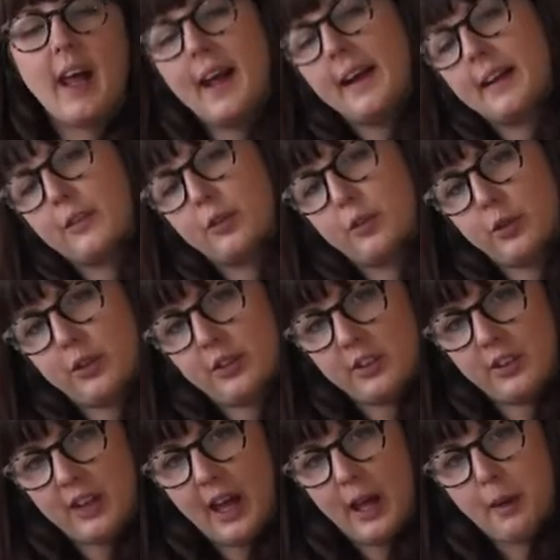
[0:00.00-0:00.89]
extra
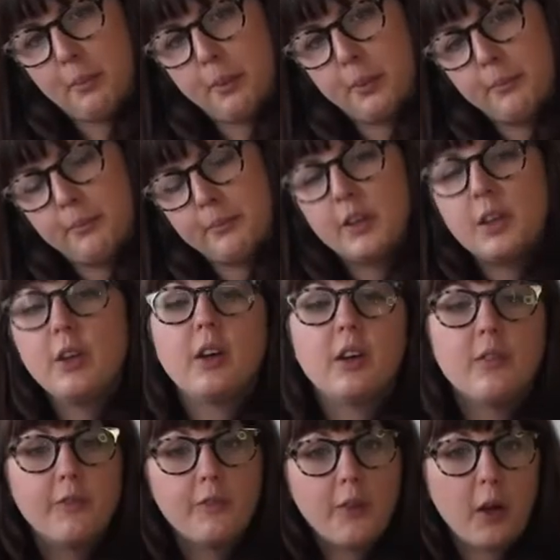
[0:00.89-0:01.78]
step, you
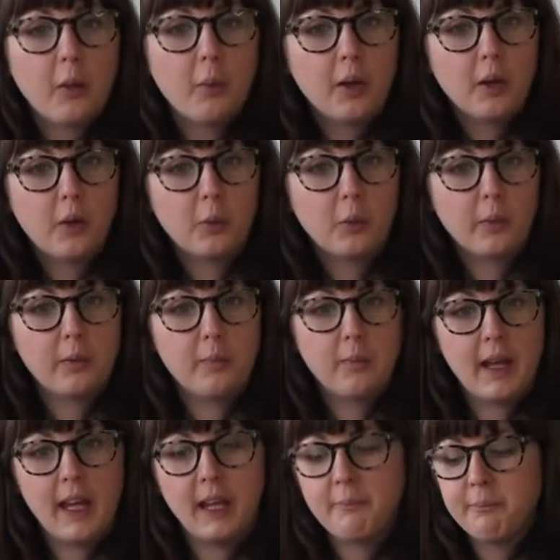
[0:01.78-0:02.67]
can follow along with
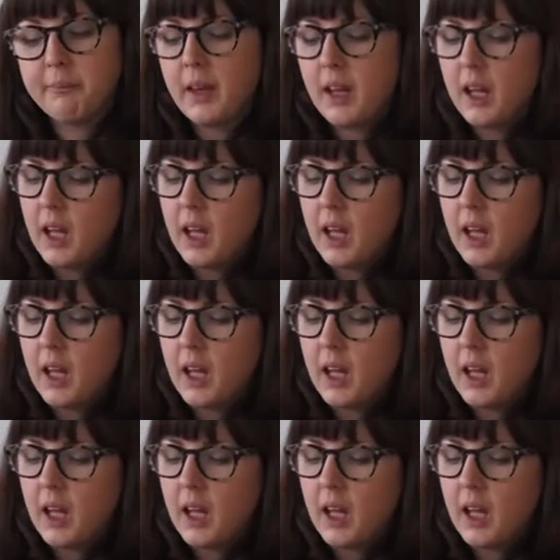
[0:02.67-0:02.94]
me.